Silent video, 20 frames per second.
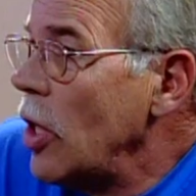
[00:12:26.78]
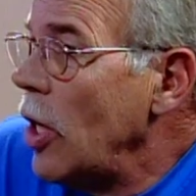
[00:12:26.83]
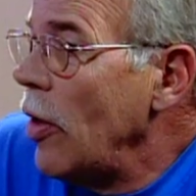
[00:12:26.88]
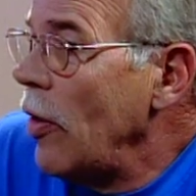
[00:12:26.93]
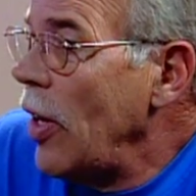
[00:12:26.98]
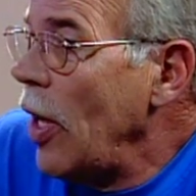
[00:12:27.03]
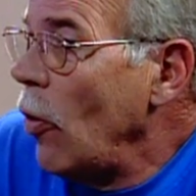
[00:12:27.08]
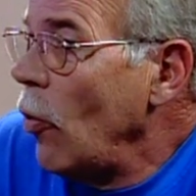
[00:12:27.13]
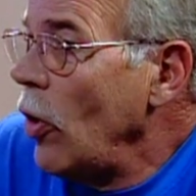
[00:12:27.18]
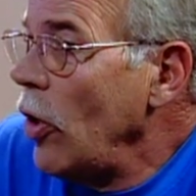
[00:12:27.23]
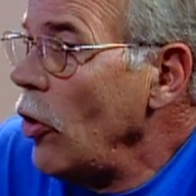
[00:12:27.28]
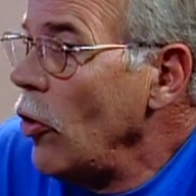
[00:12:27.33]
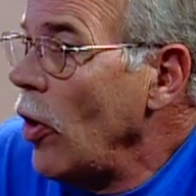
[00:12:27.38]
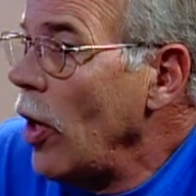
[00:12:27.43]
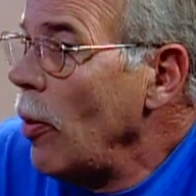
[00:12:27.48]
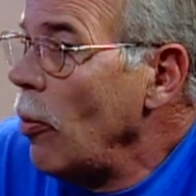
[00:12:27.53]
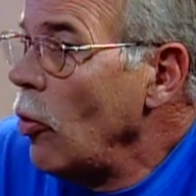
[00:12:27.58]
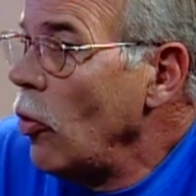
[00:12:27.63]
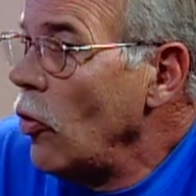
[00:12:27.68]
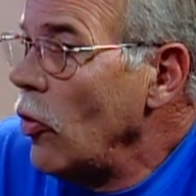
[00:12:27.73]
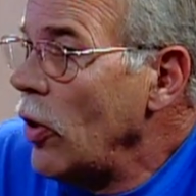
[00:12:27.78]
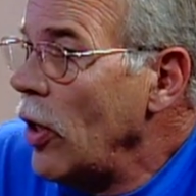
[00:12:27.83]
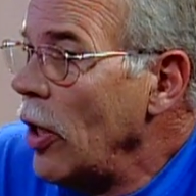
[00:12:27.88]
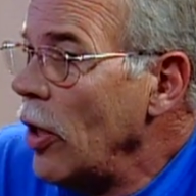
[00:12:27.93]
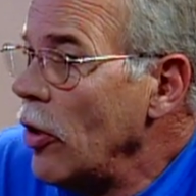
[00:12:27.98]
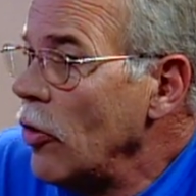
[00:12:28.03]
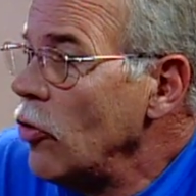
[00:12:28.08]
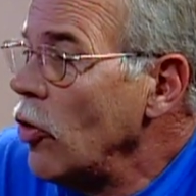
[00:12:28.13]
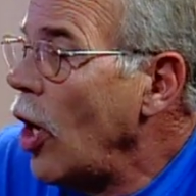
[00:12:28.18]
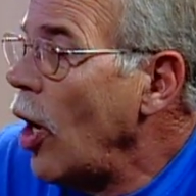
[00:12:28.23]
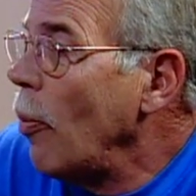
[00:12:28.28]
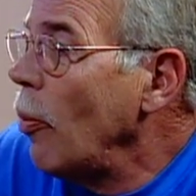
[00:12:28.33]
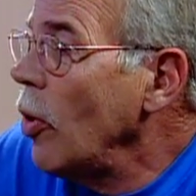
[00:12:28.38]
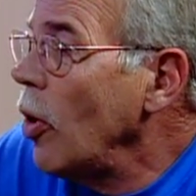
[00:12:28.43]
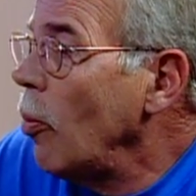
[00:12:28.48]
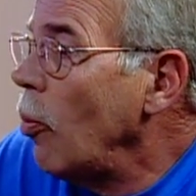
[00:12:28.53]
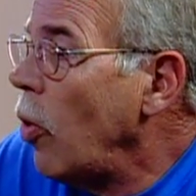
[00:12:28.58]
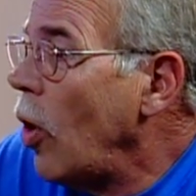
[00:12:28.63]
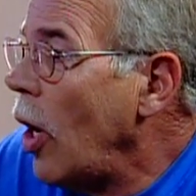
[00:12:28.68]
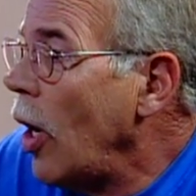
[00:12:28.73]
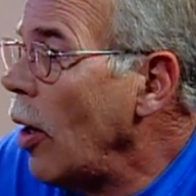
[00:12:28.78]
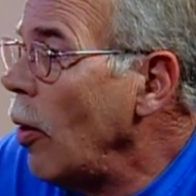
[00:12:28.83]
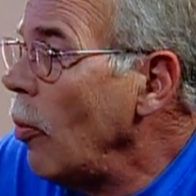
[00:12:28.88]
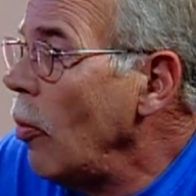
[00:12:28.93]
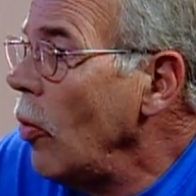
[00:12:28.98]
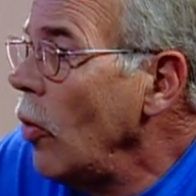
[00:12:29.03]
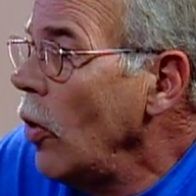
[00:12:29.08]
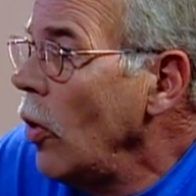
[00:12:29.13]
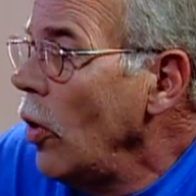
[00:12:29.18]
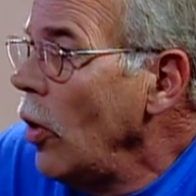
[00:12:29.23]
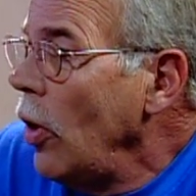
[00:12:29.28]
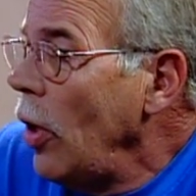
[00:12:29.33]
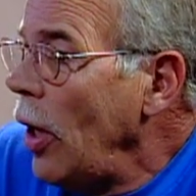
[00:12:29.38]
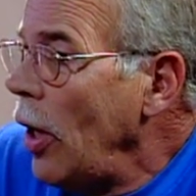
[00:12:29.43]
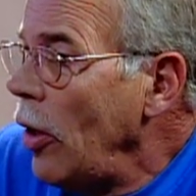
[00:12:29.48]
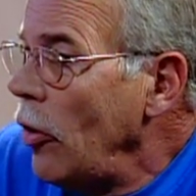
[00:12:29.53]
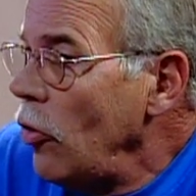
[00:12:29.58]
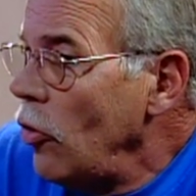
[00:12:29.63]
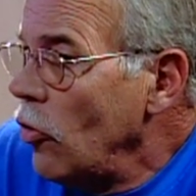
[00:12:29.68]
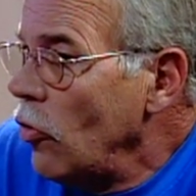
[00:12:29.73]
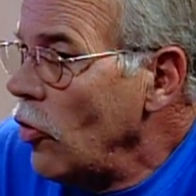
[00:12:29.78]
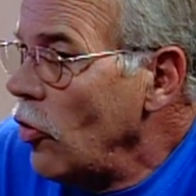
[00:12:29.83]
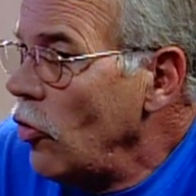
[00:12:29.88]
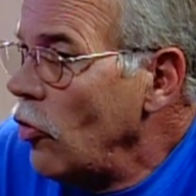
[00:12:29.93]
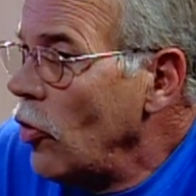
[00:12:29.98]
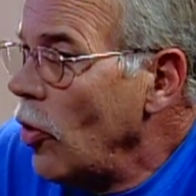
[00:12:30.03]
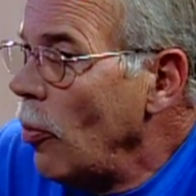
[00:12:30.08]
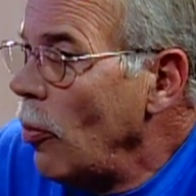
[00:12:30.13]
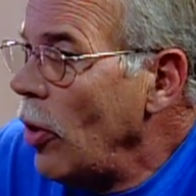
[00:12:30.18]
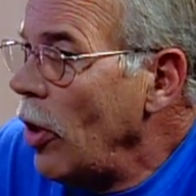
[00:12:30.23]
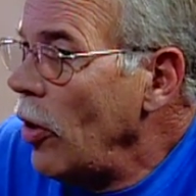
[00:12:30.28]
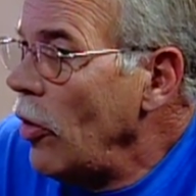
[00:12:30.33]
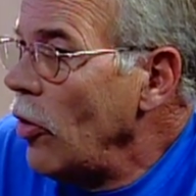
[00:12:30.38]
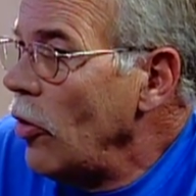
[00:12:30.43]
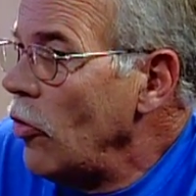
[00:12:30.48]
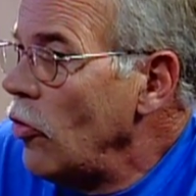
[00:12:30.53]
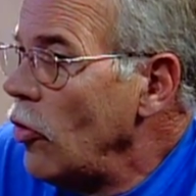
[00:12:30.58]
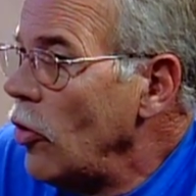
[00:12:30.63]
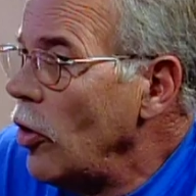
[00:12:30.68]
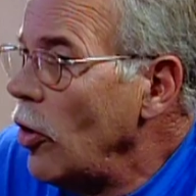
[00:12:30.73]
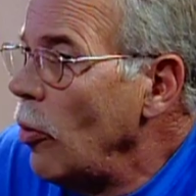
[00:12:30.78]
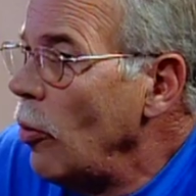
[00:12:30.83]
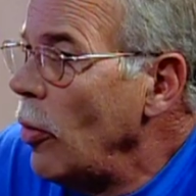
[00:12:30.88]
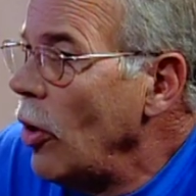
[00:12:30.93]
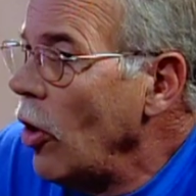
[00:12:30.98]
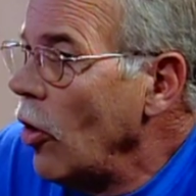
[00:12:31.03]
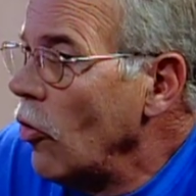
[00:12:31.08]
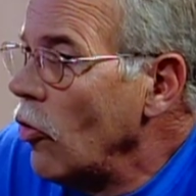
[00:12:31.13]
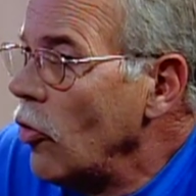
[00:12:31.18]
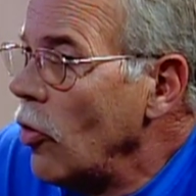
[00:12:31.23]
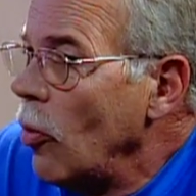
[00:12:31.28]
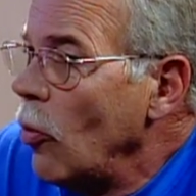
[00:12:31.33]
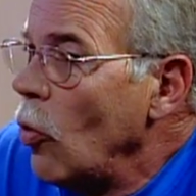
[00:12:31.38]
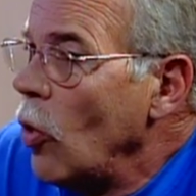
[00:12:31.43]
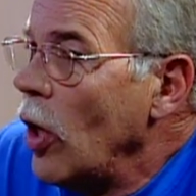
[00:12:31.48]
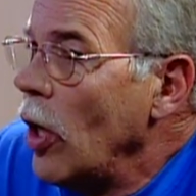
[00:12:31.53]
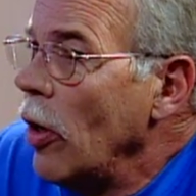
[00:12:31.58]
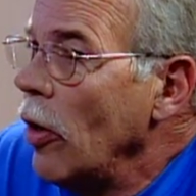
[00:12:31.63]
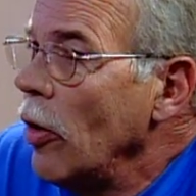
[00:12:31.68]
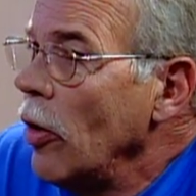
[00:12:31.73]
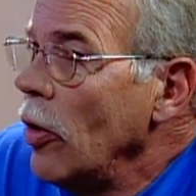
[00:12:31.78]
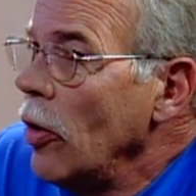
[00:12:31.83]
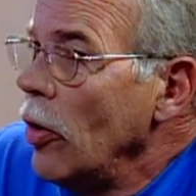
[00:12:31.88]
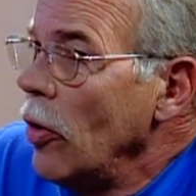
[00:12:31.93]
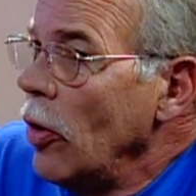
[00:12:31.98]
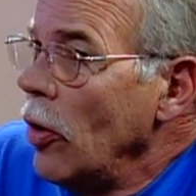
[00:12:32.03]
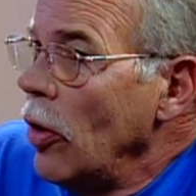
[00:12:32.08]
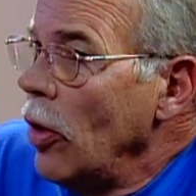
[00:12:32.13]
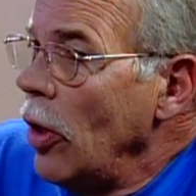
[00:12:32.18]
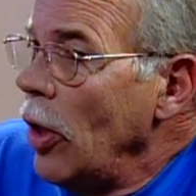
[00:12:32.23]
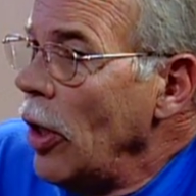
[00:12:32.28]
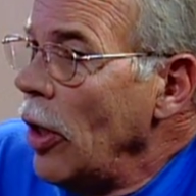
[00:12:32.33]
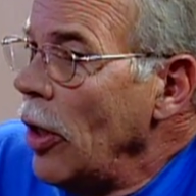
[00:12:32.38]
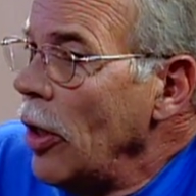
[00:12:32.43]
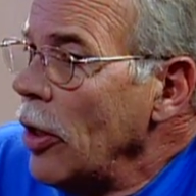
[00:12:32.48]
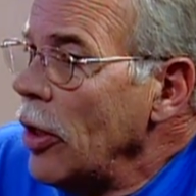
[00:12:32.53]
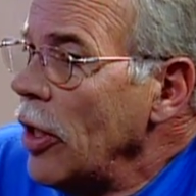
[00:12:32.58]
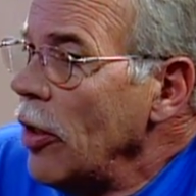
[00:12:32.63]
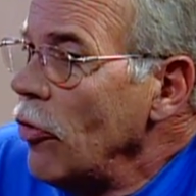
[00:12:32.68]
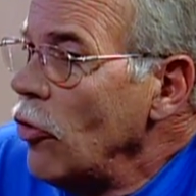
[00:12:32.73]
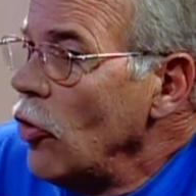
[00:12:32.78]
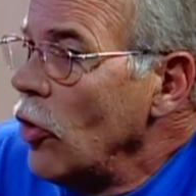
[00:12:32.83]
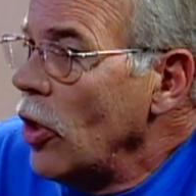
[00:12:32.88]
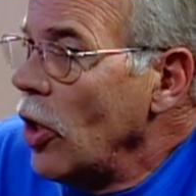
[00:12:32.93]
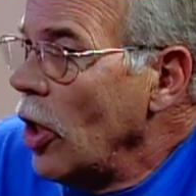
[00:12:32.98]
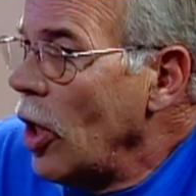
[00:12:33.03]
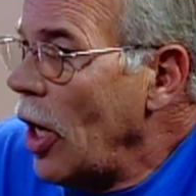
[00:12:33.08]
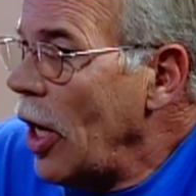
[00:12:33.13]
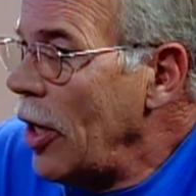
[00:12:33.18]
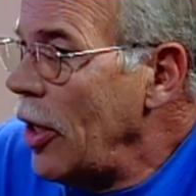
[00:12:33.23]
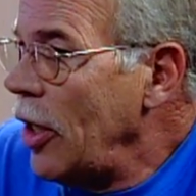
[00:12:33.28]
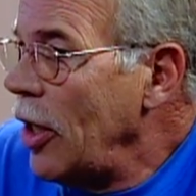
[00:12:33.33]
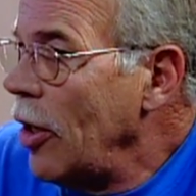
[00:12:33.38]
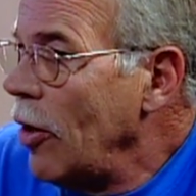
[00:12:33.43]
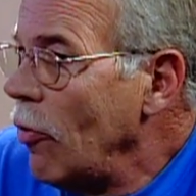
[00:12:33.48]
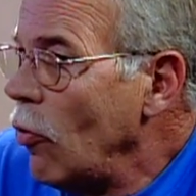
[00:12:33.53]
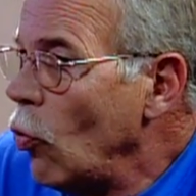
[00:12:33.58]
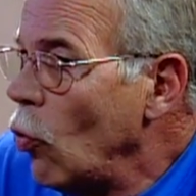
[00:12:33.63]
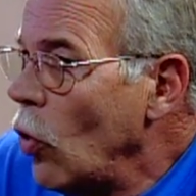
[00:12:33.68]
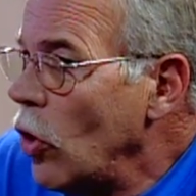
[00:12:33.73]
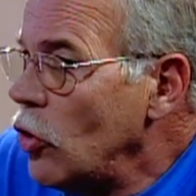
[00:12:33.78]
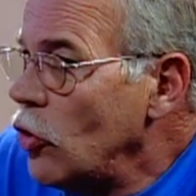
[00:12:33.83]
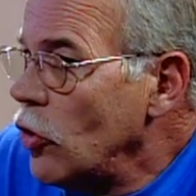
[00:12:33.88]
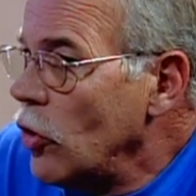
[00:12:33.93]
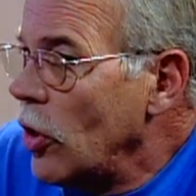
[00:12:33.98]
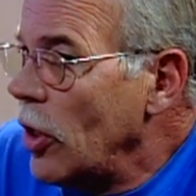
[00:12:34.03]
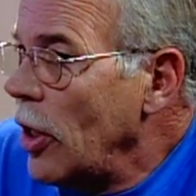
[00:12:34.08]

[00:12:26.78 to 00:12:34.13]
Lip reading: That way you're able to get a top and a bottom, and usually somebody that's in the middle somewhere. It gives you a good idea of what you're